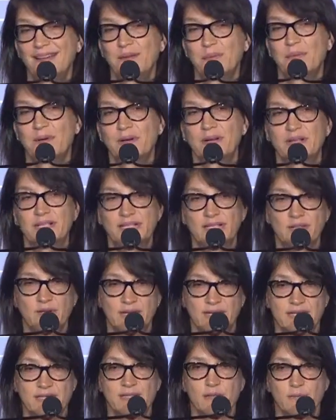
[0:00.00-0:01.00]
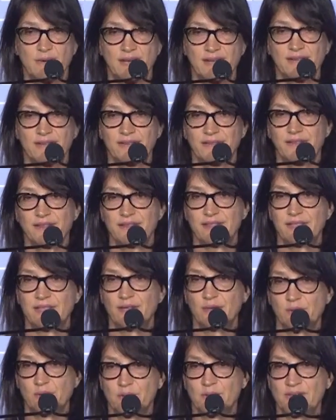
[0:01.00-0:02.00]
Bernard Diedrich is the writer of those
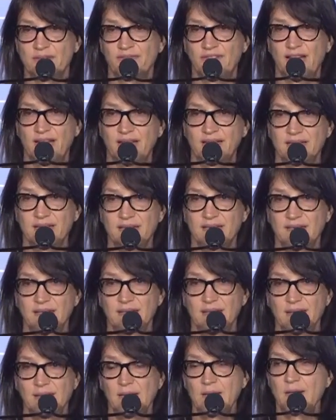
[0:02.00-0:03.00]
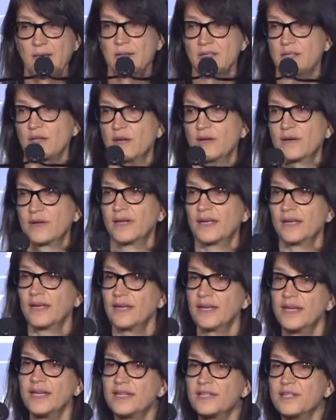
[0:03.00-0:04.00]
enormous files. So
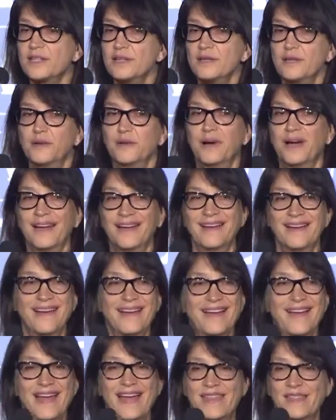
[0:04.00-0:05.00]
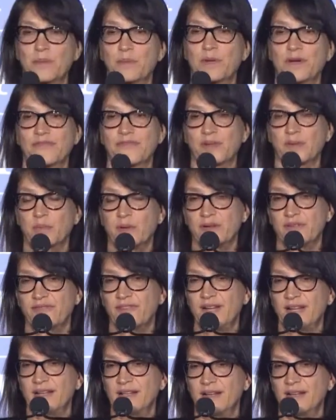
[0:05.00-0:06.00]
he, too, had the perfect
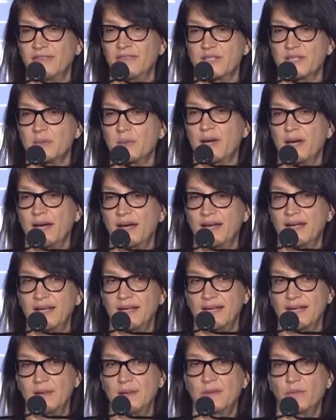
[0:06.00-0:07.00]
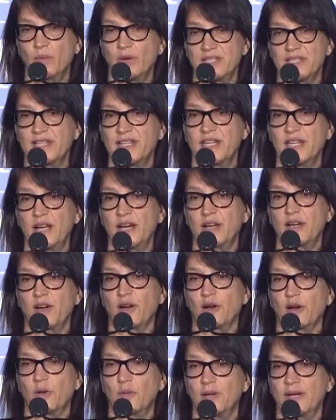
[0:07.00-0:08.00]
profile of a spy. He wasn't a young
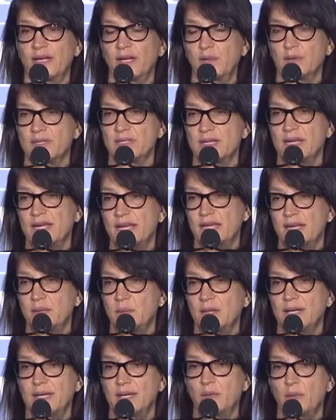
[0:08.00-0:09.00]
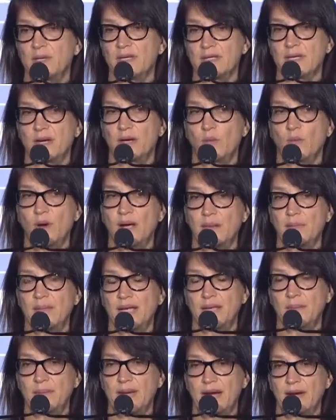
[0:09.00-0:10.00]
girl when he was in Haiti, but he was a white
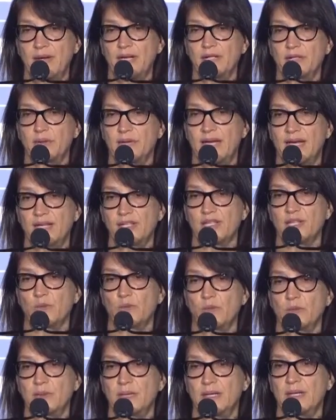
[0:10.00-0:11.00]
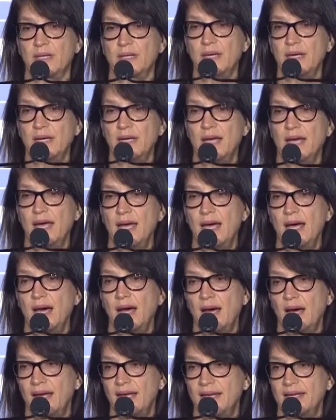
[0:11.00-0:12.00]
man married to a Haitian woman,
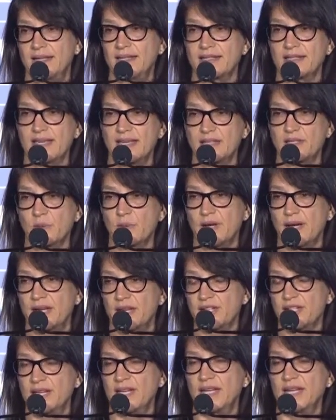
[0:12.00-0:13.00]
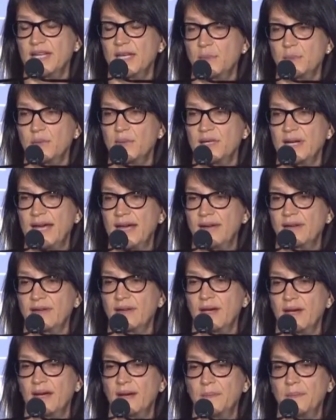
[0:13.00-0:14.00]
uh, and his kids were Haitian. And he put
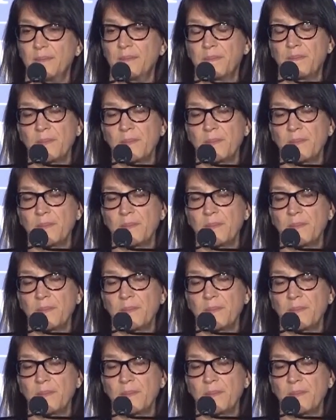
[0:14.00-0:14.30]
out, um,